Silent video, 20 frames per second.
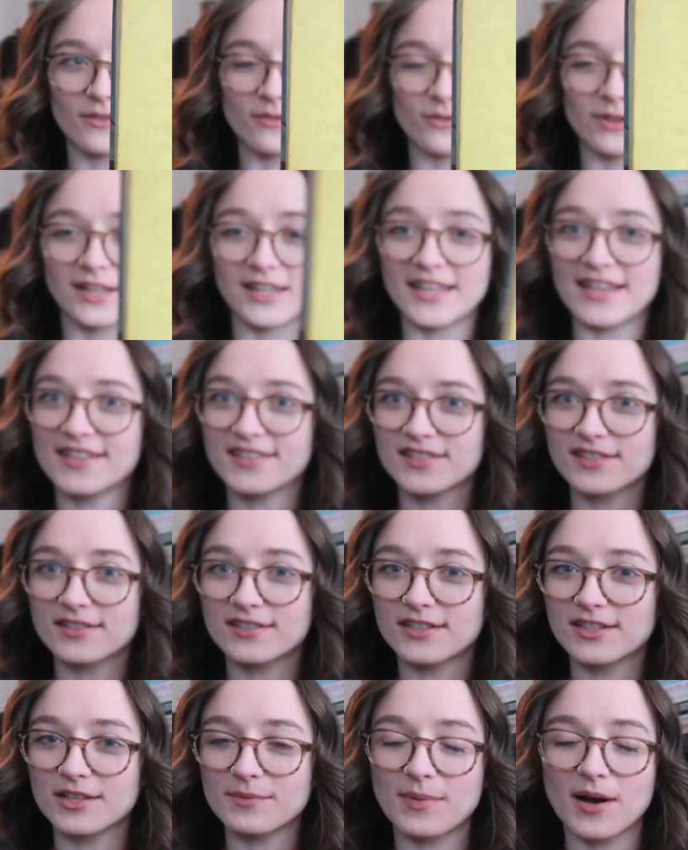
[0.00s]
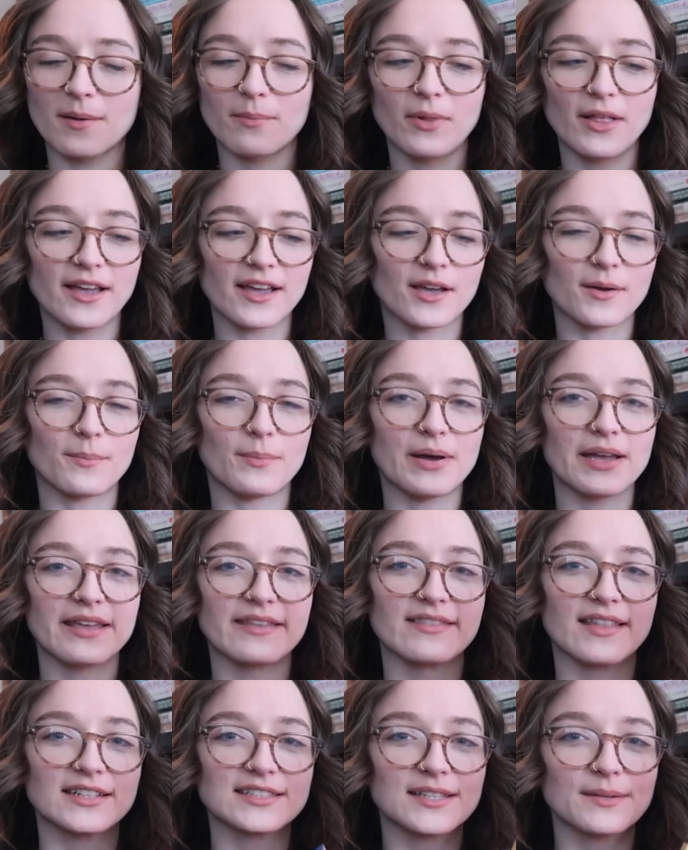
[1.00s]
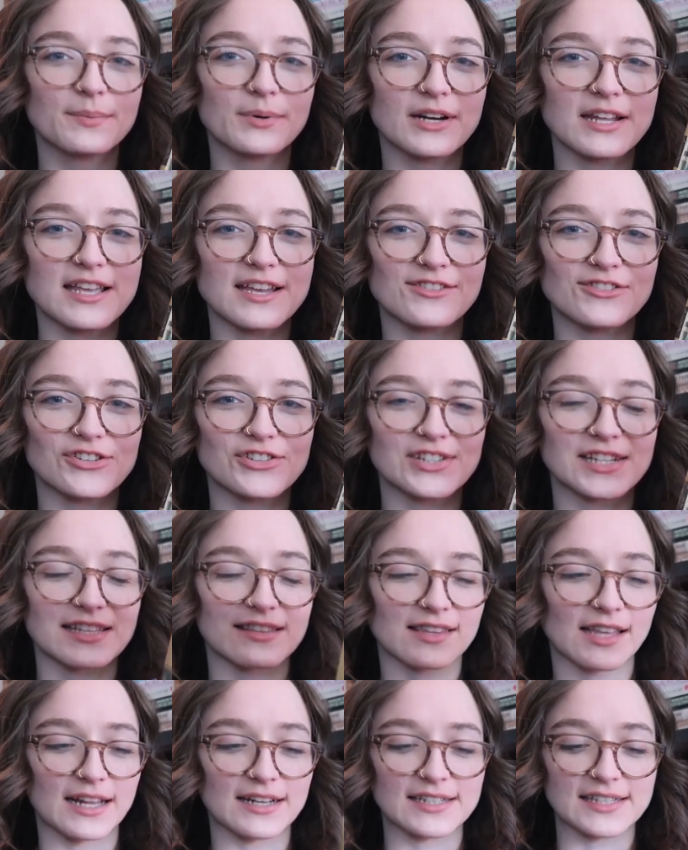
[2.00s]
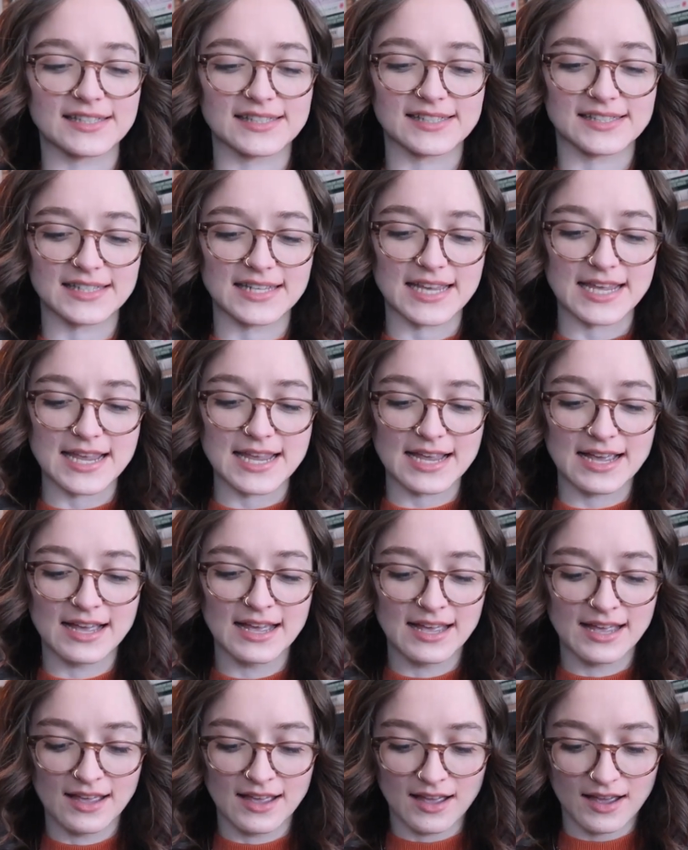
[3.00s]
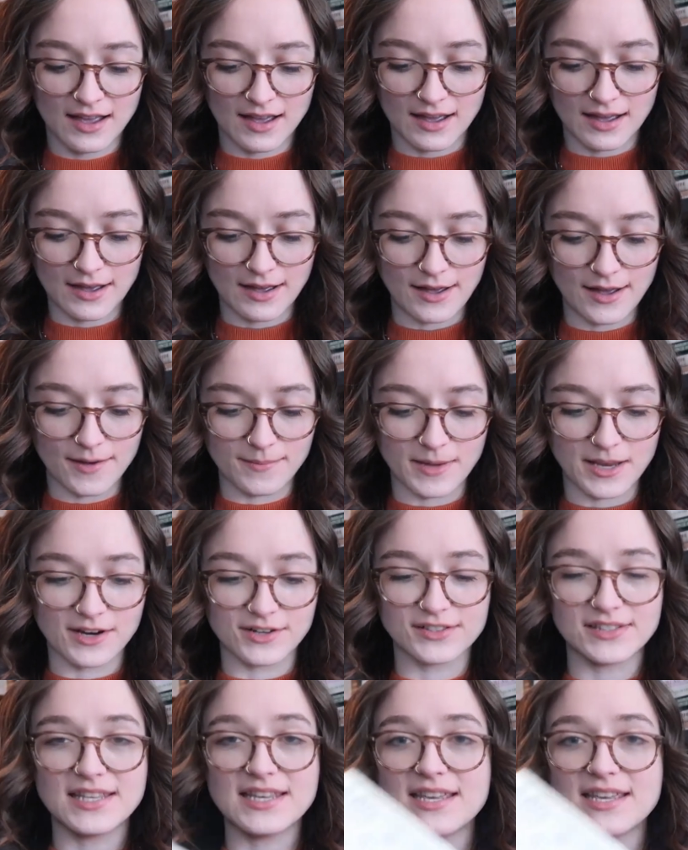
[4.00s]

released to the public, but that's a pretty interesting thing to see. Here's